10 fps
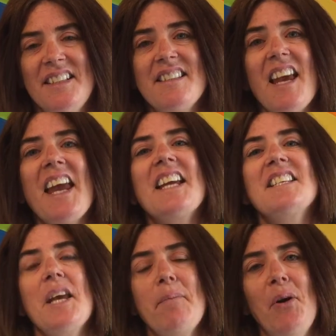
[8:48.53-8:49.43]

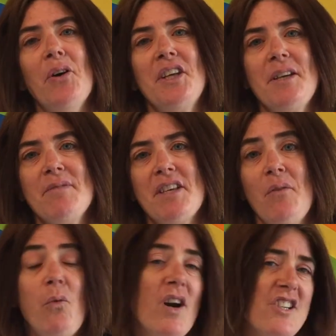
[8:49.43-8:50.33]
takes it upon
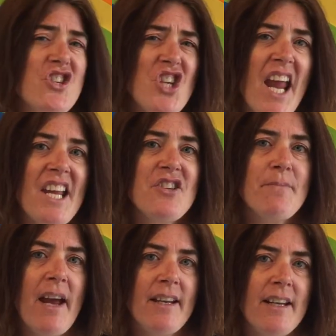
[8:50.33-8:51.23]
himself, what a changed
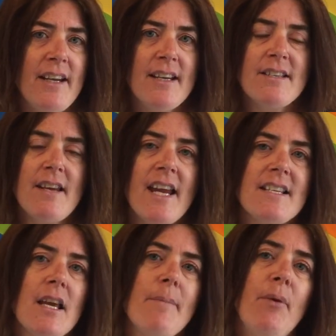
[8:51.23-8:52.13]
man he is,
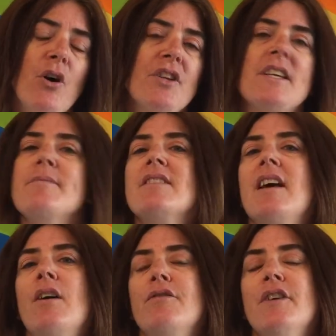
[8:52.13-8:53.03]
takes it upon
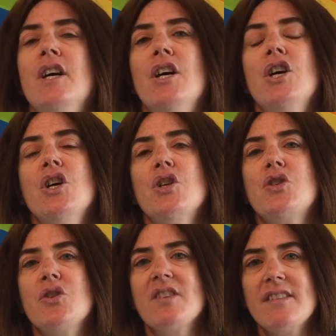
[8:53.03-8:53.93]
himself
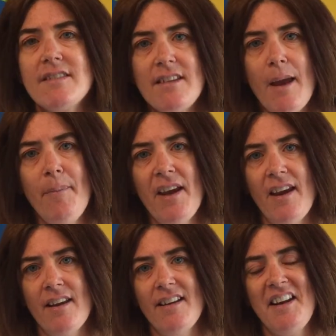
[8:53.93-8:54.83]
to step
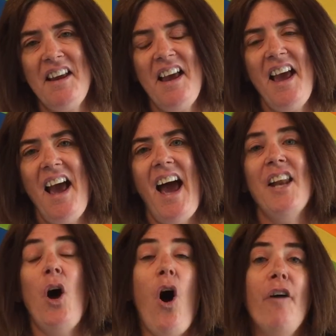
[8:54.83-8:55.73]
in
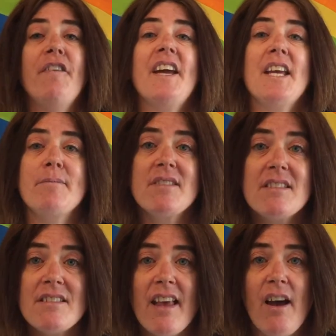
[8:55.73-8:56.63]
and offer
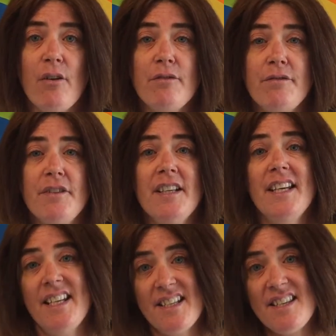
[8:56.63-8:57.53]
himself
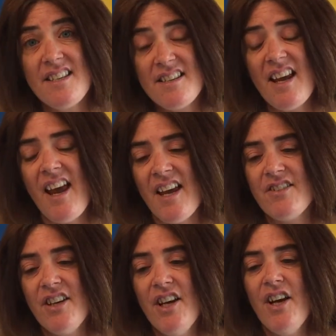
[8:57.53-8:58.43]

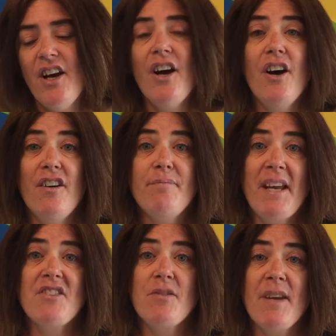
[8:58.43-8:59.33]
instead of
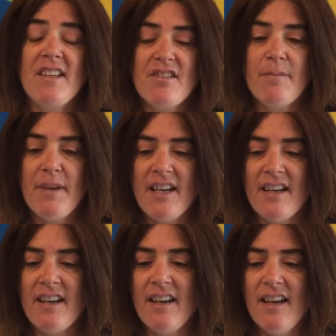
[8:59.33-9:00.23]
Benjamin to
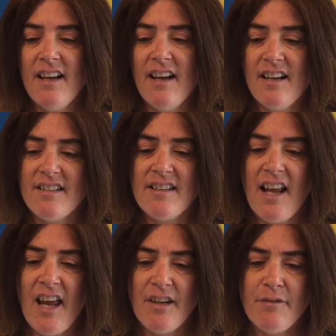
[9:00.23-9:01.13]
be a
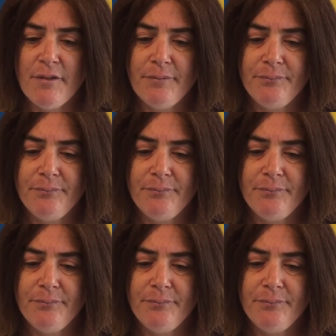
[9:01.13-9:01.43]
slave.